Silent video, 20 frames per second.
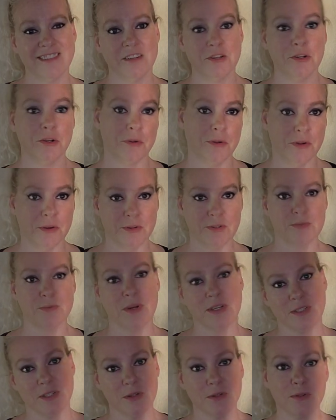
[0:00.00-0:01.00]
New Year's
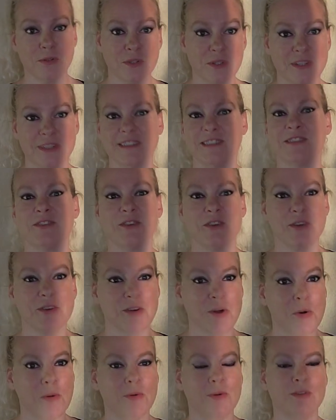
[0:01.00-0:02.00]
resolutions or your
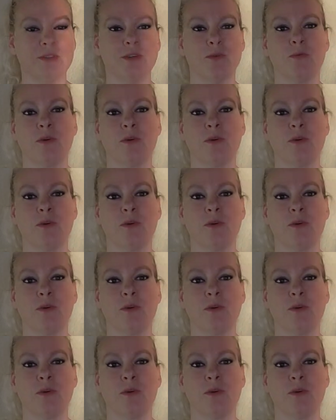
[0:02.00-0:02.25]
goals or